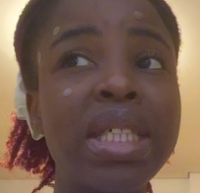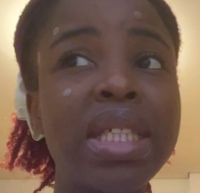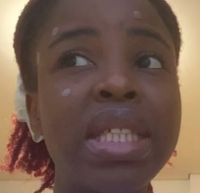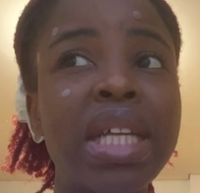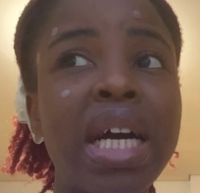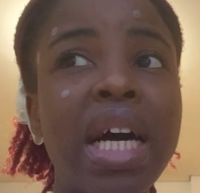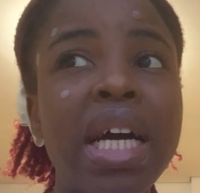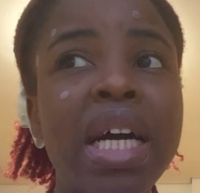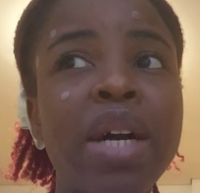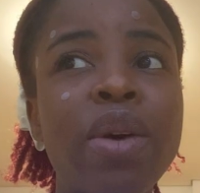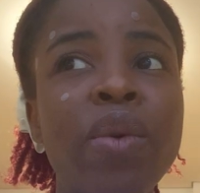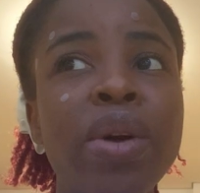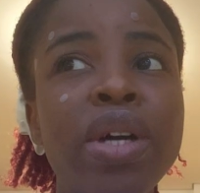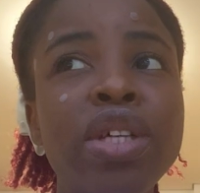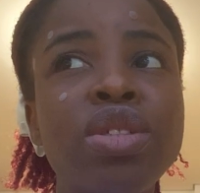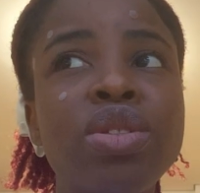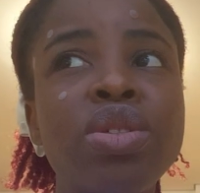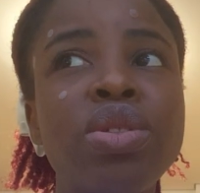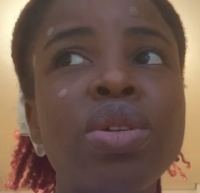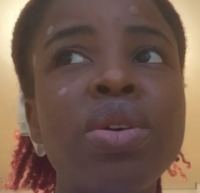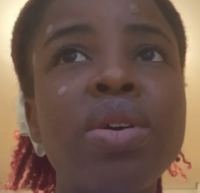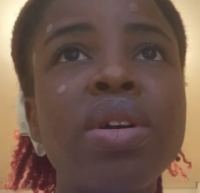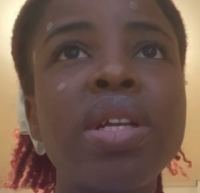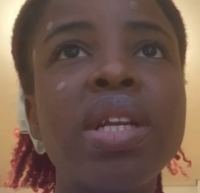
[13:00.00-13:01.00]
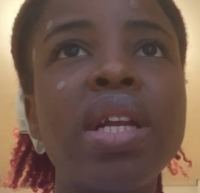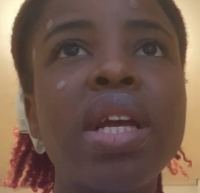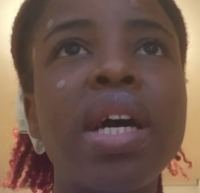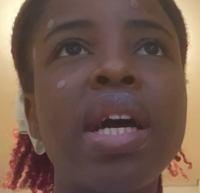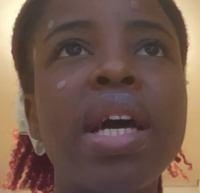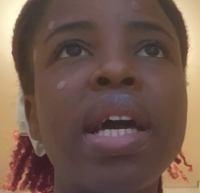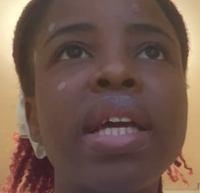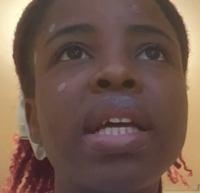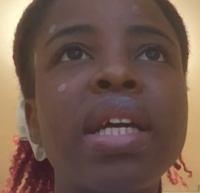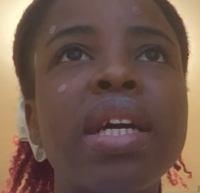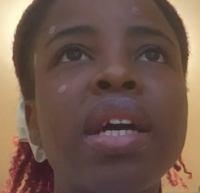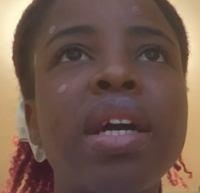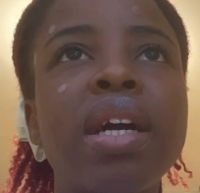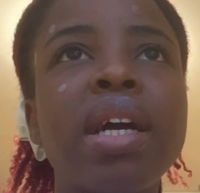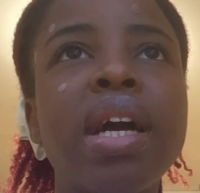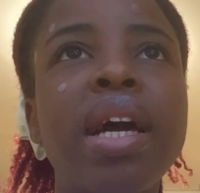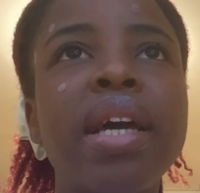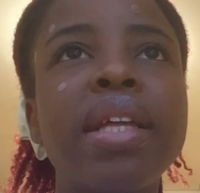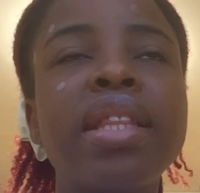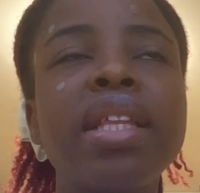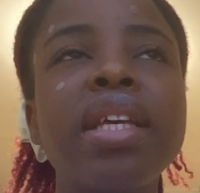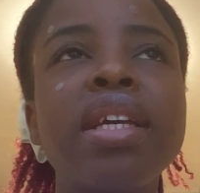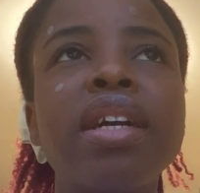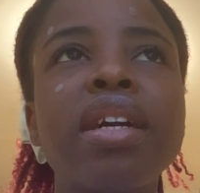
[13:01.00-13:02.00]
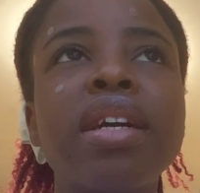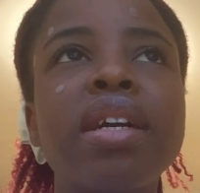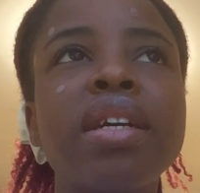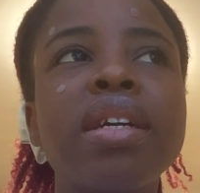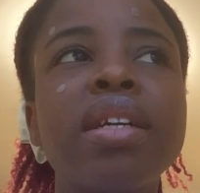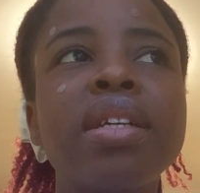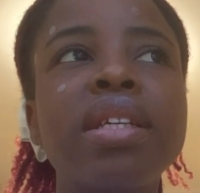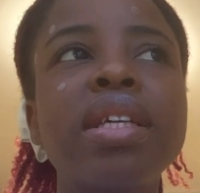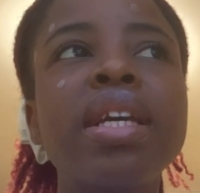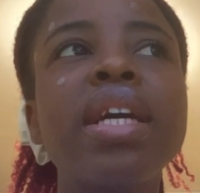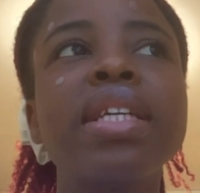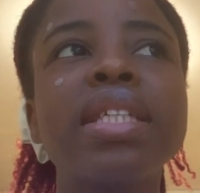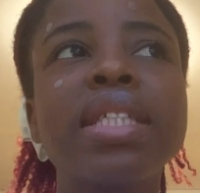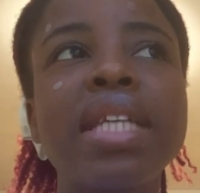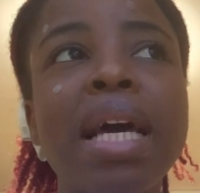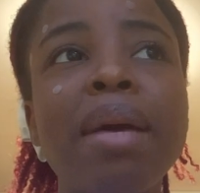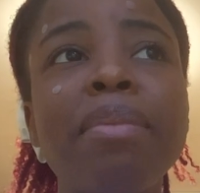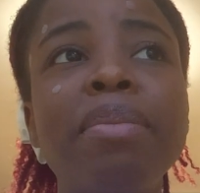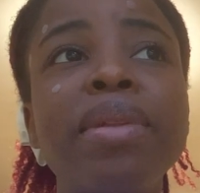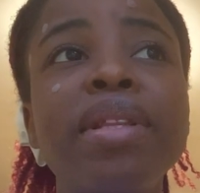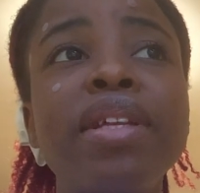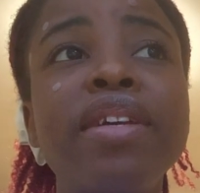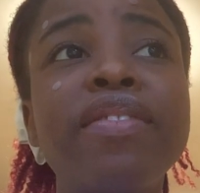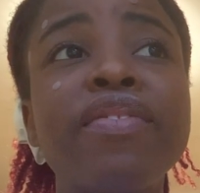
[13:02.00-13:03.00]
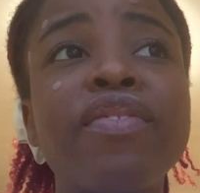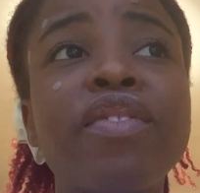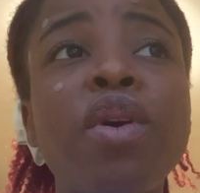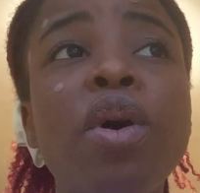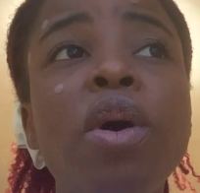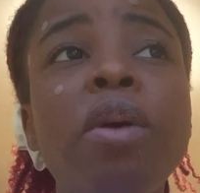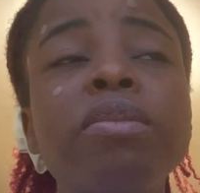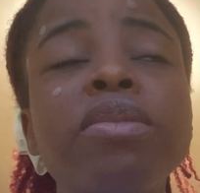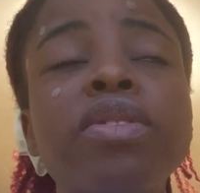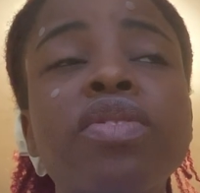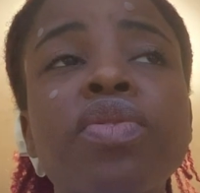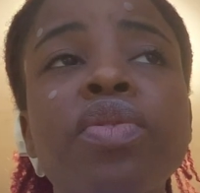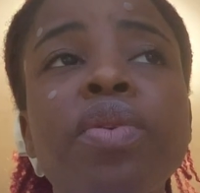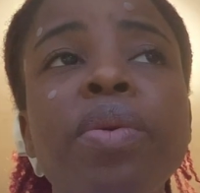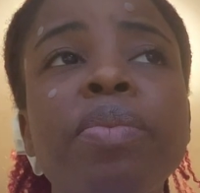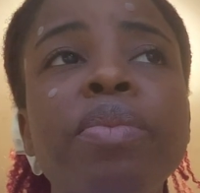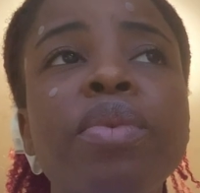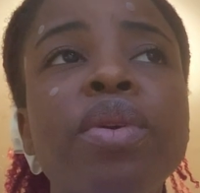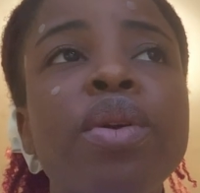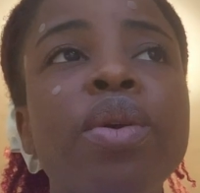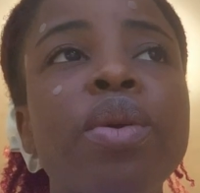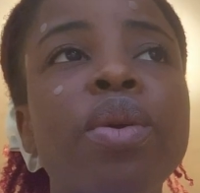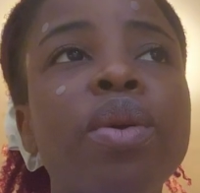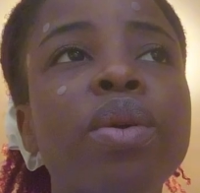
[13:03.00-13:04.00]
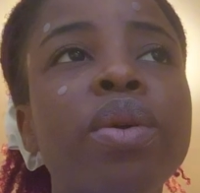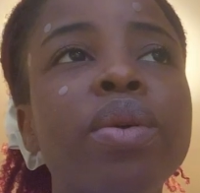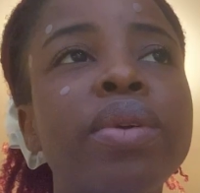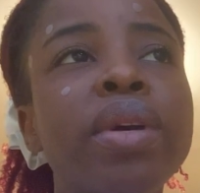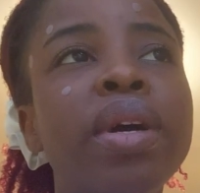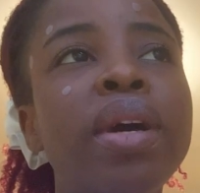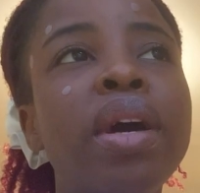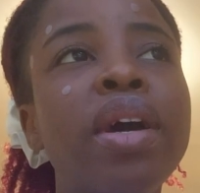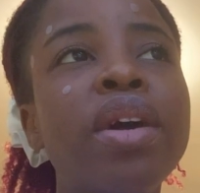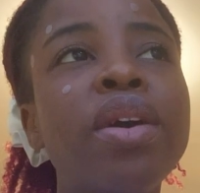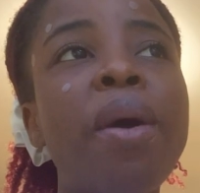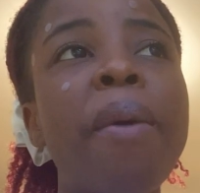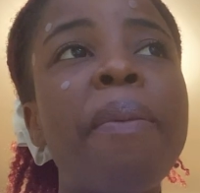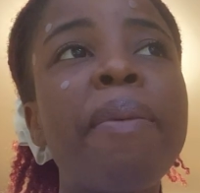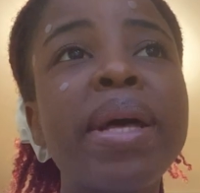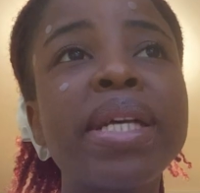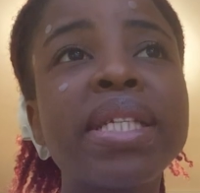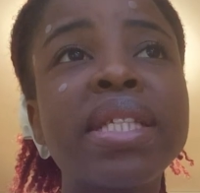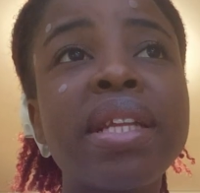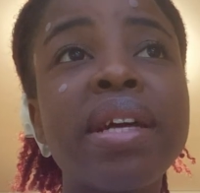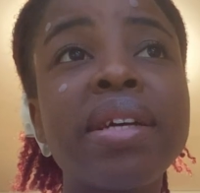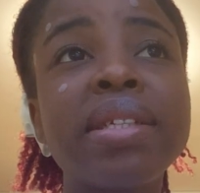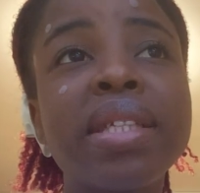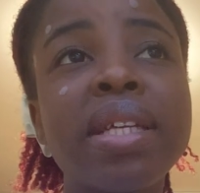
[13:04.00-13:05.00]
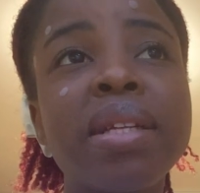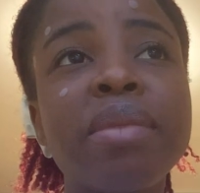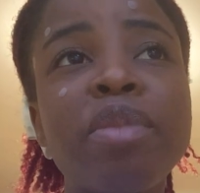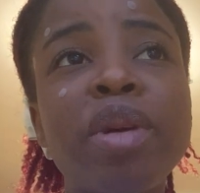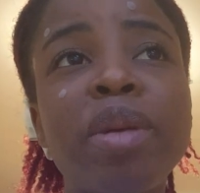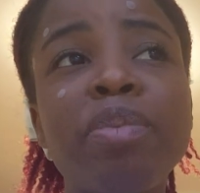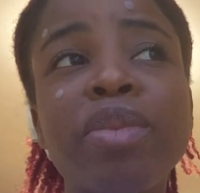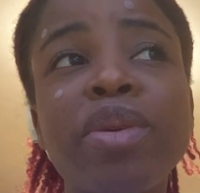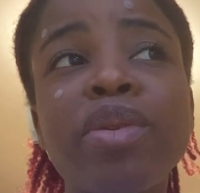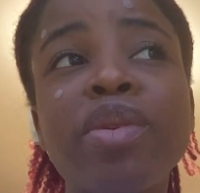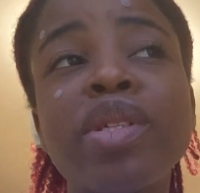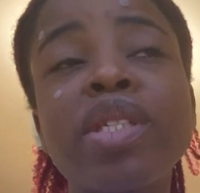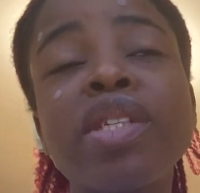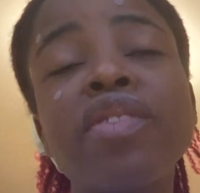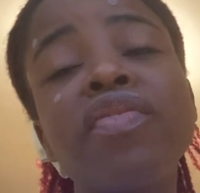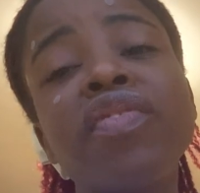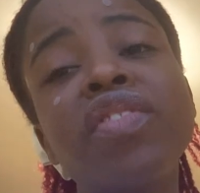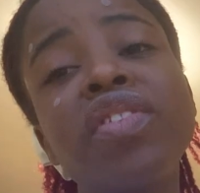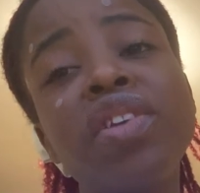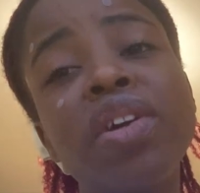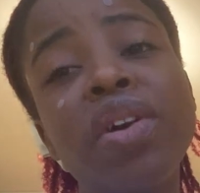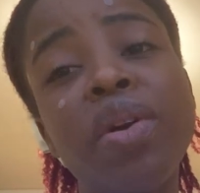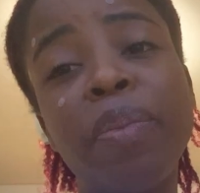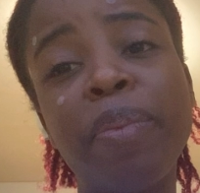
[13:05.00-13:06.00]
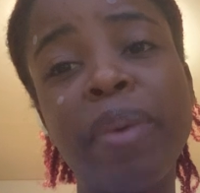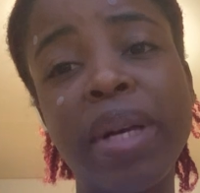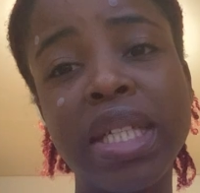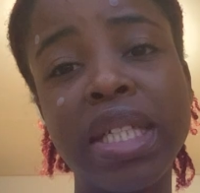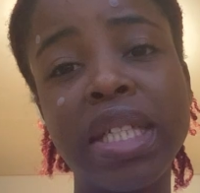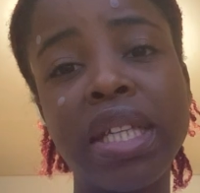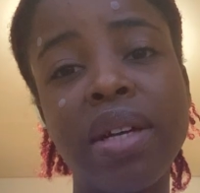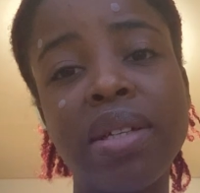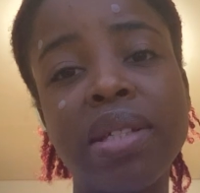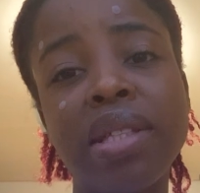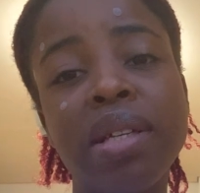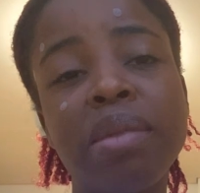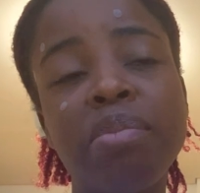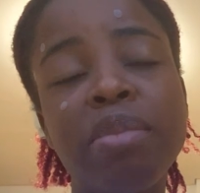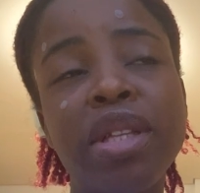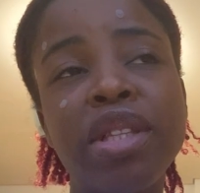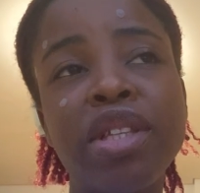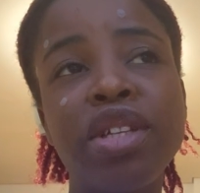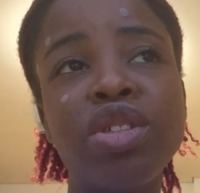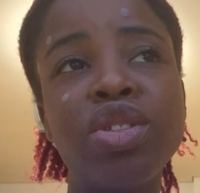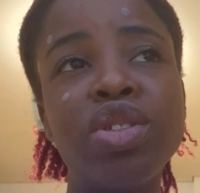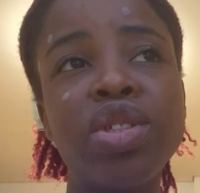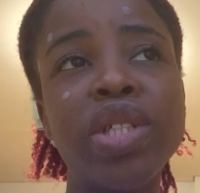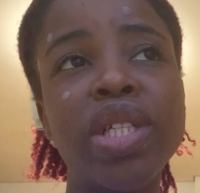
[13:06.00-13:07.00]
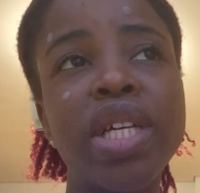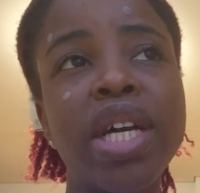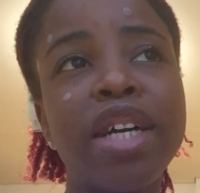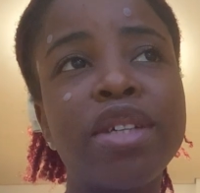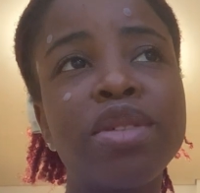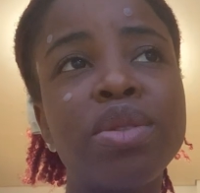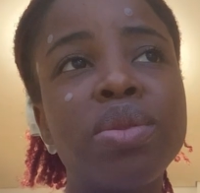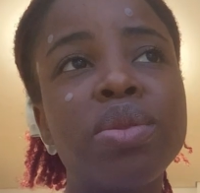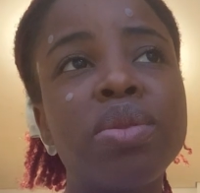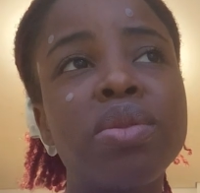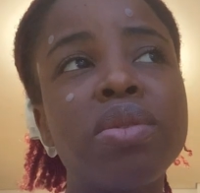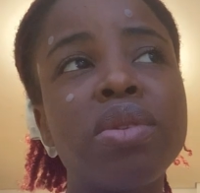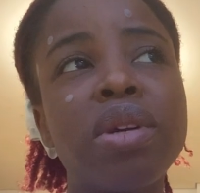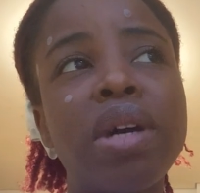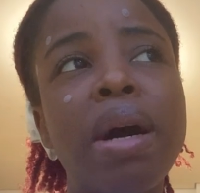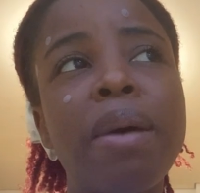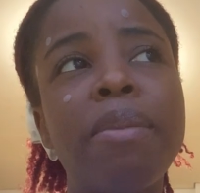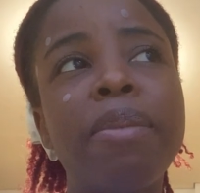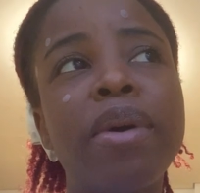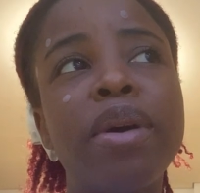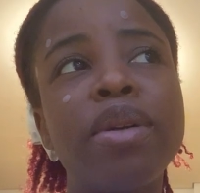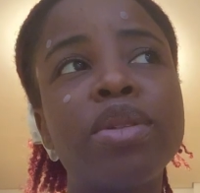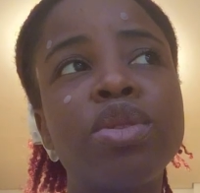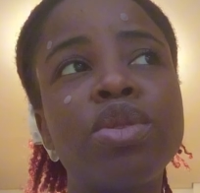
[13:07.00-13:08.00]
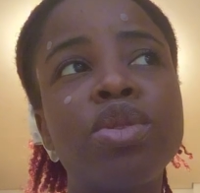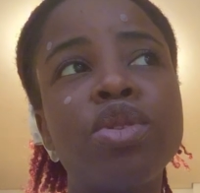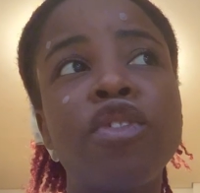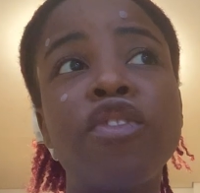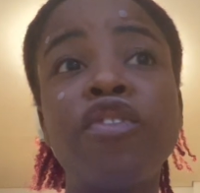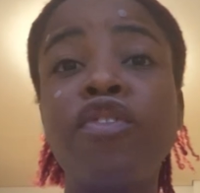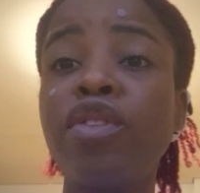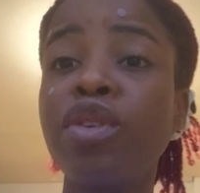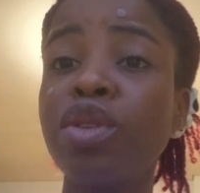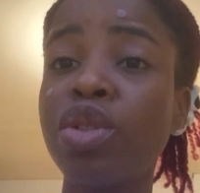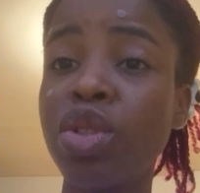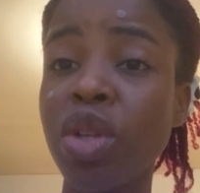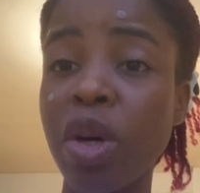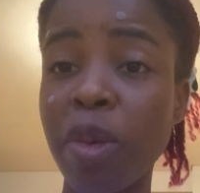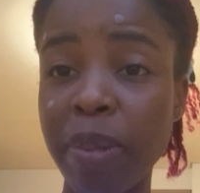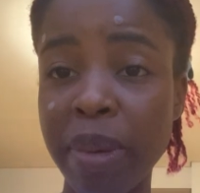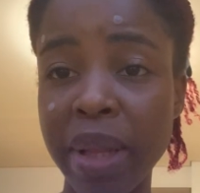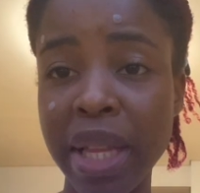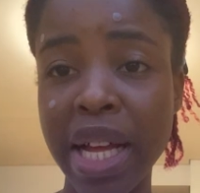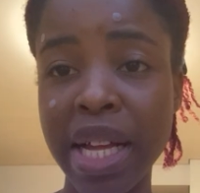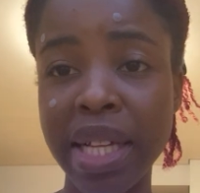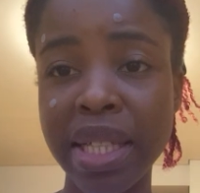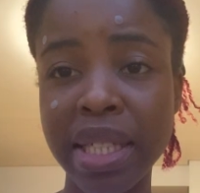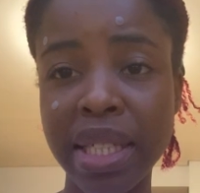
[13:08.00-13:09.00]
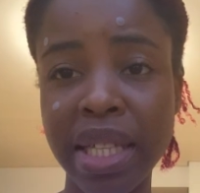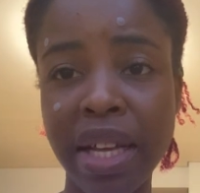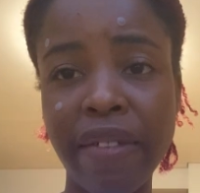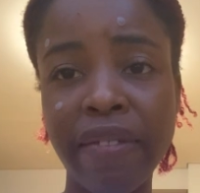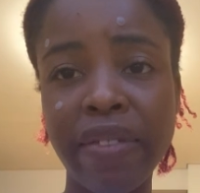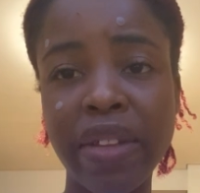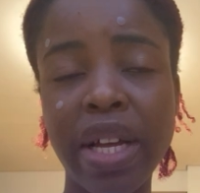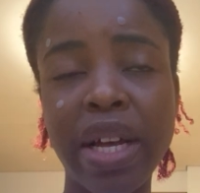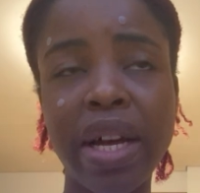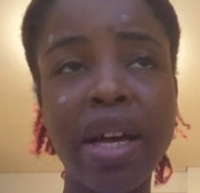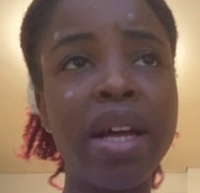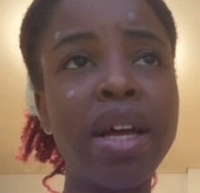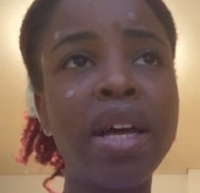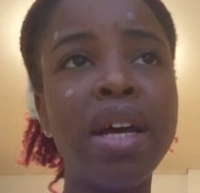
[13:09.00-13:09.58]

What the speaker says: that question, I think, yes, I believe comes from your personal statement, because even in your personal statement they usually ask you to talk about your future plans after